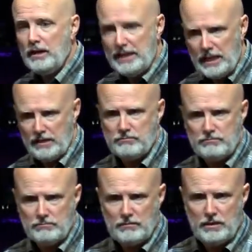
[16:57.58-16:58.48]
again.
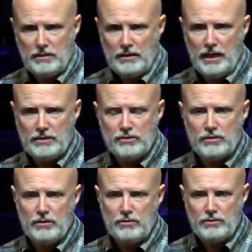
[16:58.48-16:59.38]
And
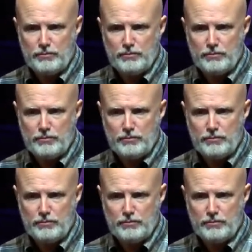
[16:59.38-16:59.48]
so,